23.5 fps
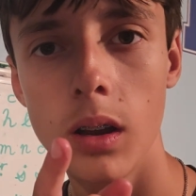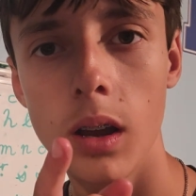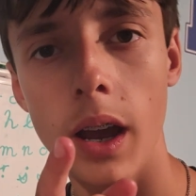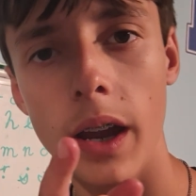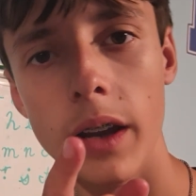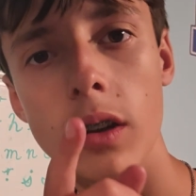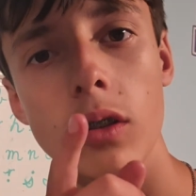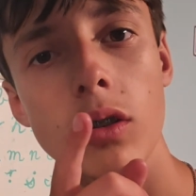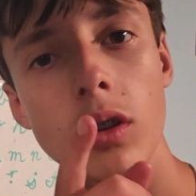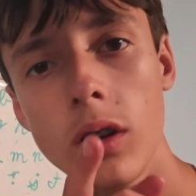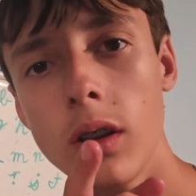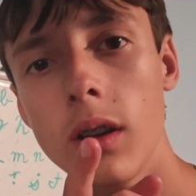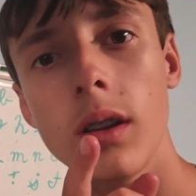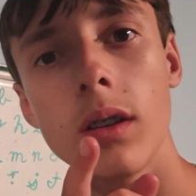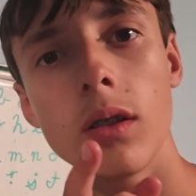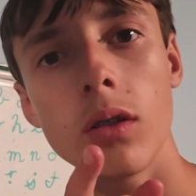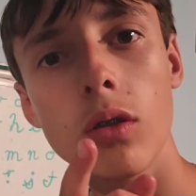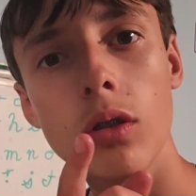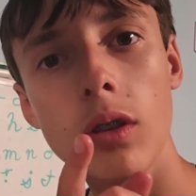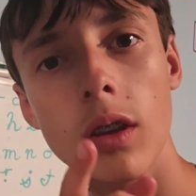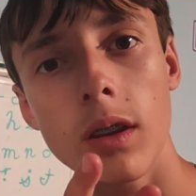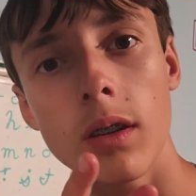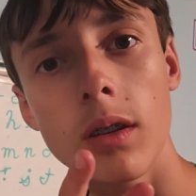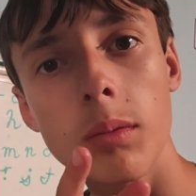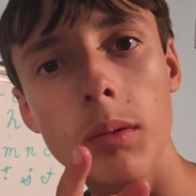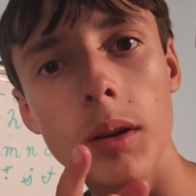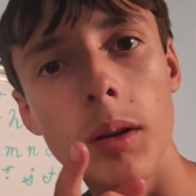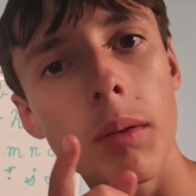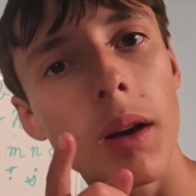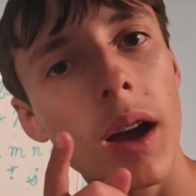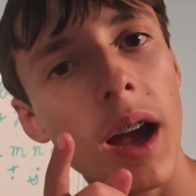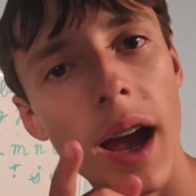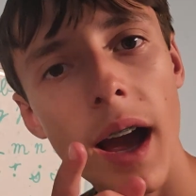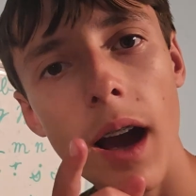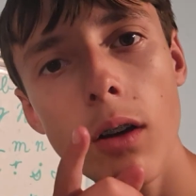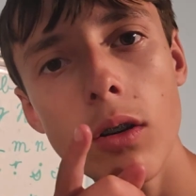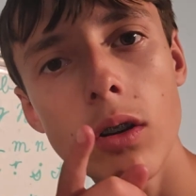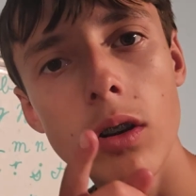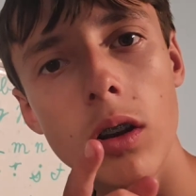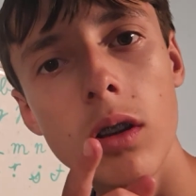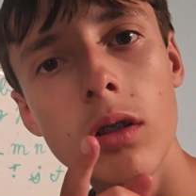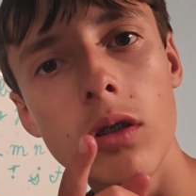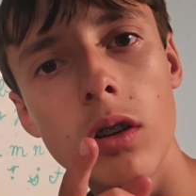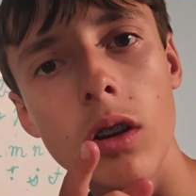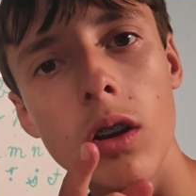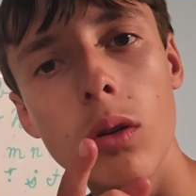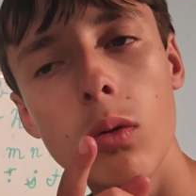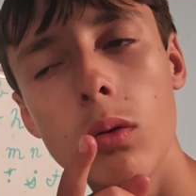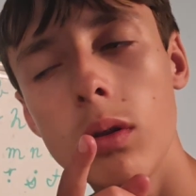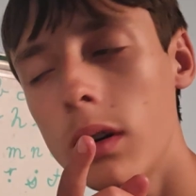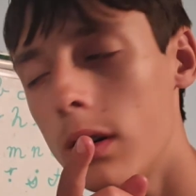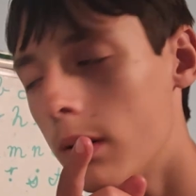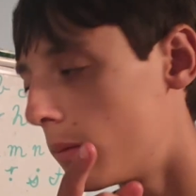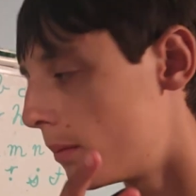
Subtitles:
I know you didn't do this to me, but how could you?